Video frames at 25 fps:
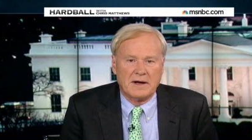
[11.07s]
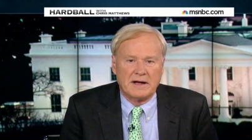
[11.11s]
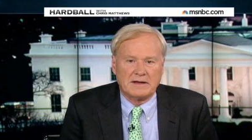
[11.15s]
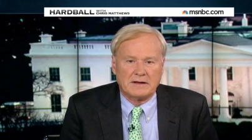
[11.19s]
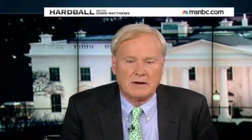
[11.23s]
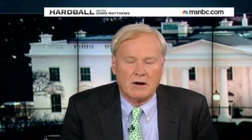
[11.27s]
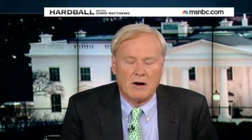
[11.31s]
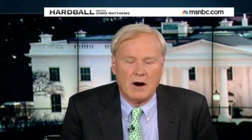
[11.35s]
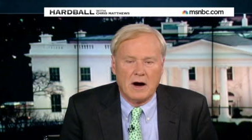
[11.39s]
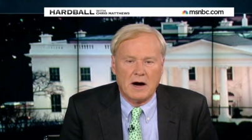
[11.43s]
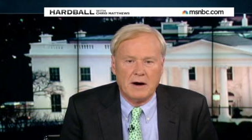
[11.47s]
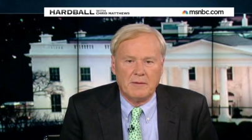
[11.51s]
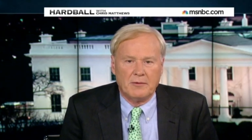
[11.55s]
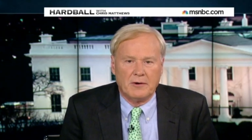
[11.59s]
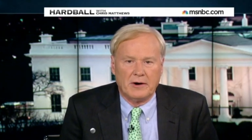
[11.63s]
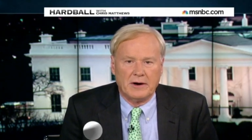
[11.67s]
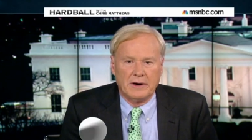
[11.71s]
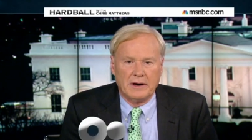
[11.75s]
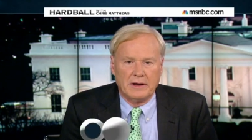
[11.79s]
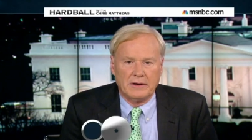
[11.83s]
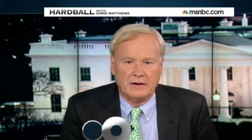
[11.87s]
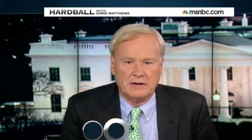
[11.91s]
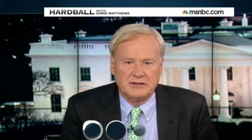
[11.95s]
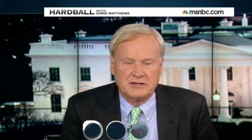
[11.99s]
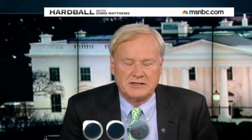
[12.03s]
like the Hardball,
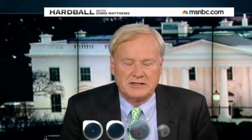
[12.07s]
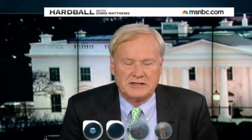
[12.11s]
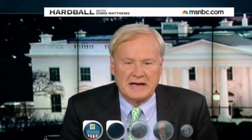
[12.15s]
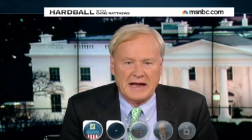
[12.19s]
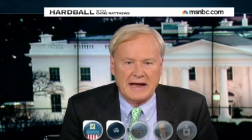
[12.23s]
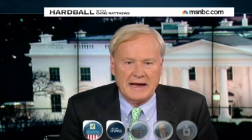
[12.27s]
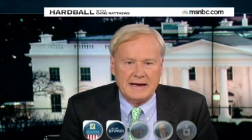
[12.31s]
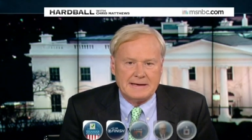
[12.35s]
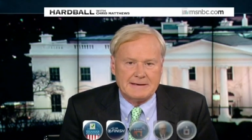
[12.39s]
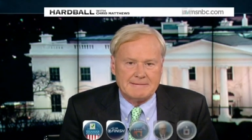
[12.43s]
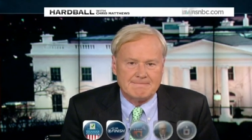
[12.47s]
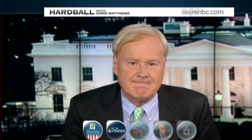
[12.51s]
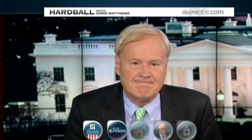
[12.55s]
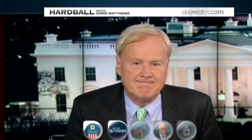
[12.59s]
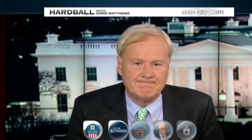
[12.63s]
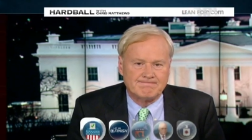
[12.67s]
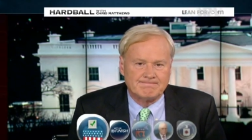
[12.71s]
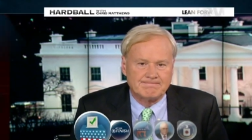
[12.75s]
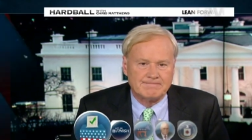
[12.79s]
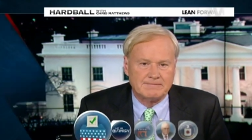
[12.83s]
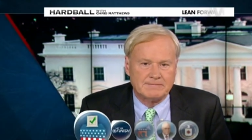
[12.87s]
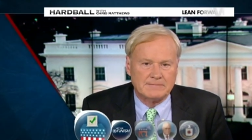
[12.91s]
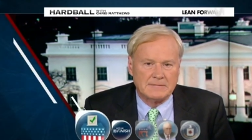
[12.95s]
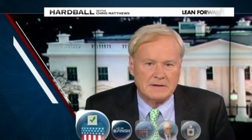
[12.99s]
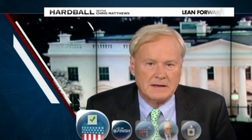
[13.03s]
another state
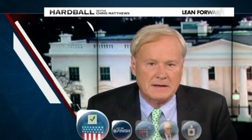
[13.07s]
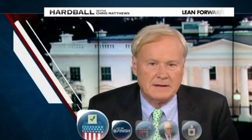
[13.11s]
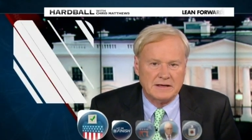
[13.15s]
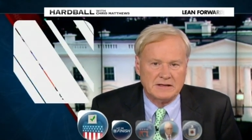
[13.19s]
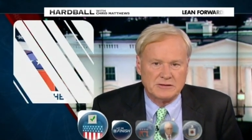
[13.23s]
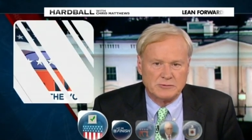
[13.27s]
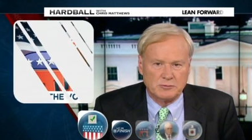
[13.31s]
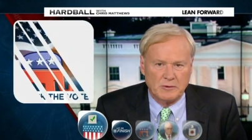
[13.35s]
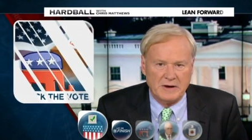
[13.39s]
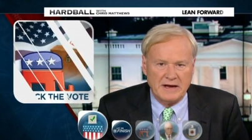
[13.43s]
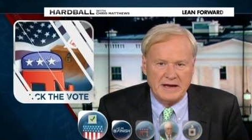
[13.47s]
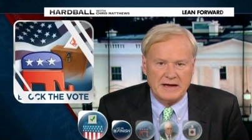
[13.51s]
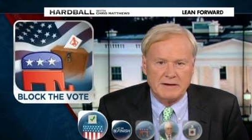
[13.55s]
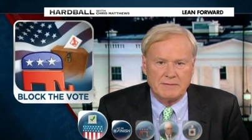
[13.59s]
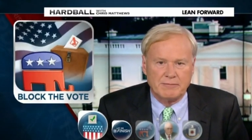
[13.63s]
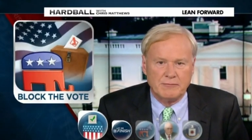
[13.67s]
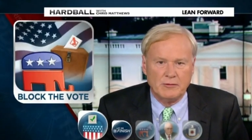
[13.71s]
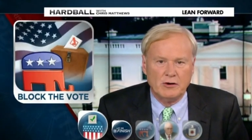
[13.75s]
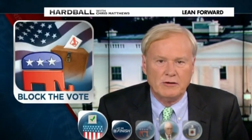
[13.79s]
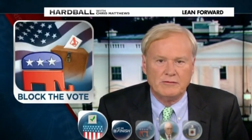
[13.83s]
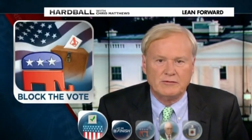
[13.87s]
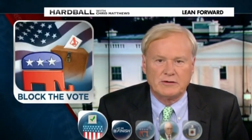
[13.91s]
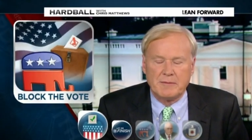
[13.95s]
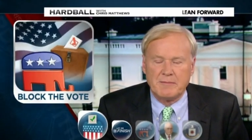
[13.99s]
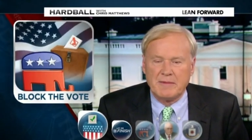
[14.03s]
this week
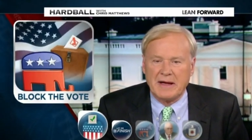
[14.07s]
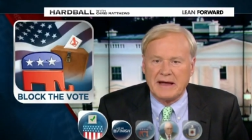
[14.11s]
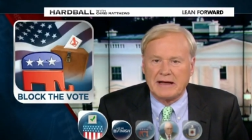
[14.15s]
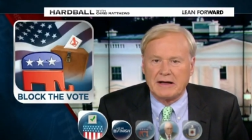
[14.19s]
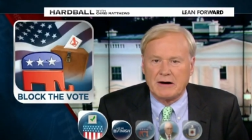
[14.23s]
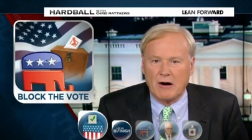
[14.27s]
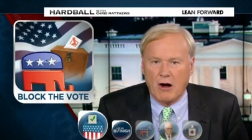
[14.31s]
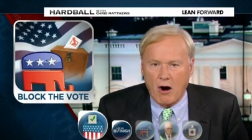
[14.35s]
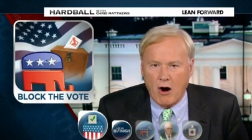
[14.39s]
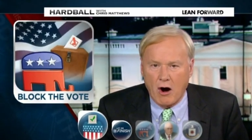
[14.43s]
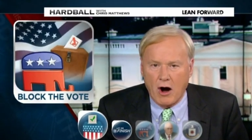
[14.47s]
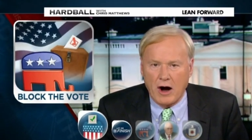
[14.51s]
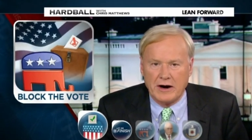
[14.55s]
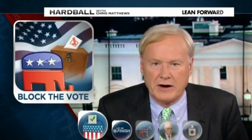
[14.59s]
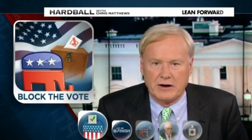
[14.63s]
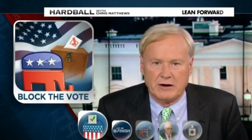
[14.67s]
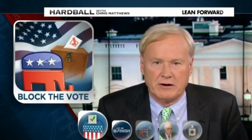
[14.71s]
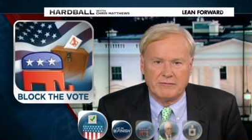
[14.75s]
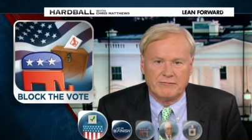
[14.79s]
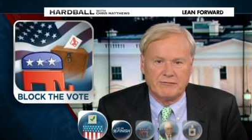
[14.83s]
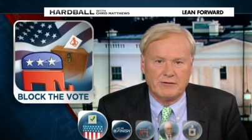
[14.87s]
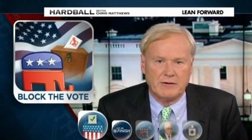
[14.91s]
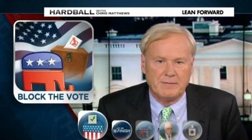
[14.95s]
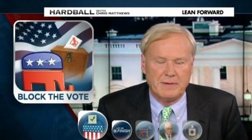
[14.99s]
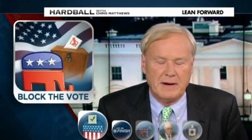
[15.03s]
moved to make it
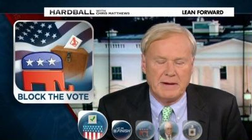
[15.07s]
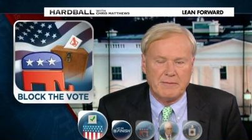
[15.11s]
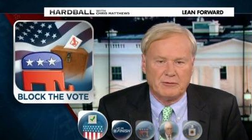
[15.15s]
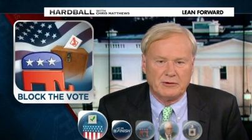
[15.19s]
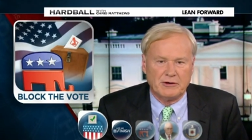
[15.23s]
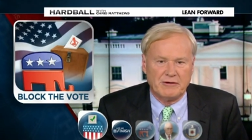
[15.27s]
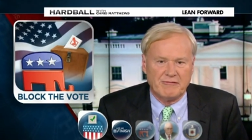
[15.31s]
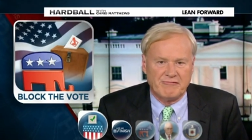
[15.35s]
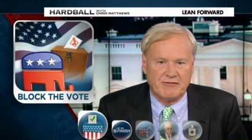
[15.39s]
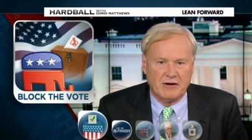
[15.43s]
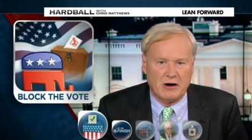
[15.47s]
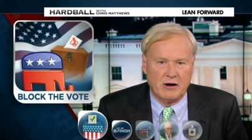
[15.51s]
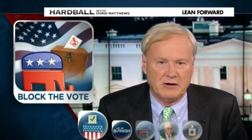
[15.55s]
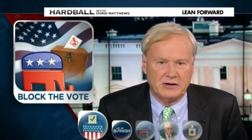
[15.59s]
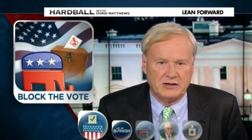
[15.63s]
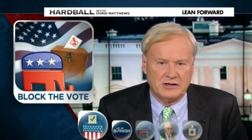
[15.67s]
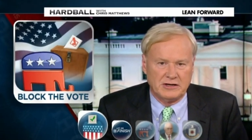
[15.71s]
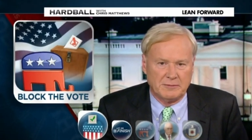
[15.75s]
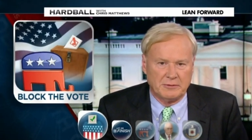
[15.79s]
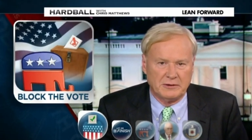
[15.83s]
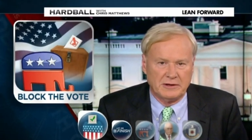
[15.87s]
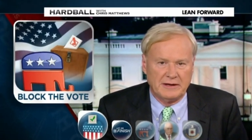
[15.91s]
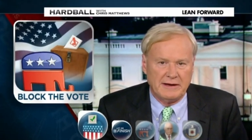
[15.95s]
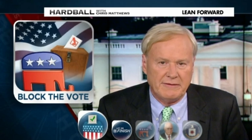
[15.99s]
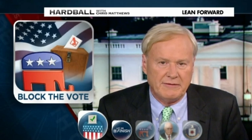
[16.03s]
harder for people to vote. Do
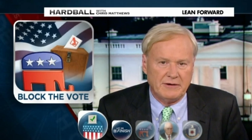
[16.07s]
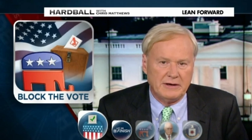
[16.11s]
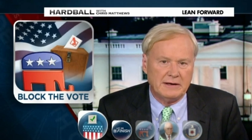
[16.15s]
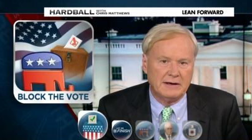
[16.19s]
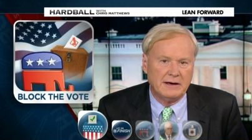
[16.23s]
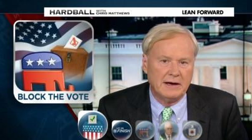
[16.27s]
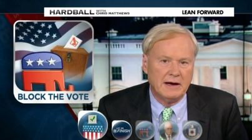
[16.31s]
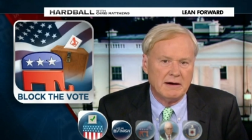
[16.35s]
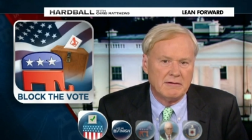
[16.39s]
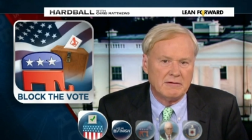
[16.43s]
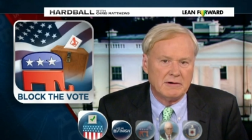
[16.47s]
you believe it?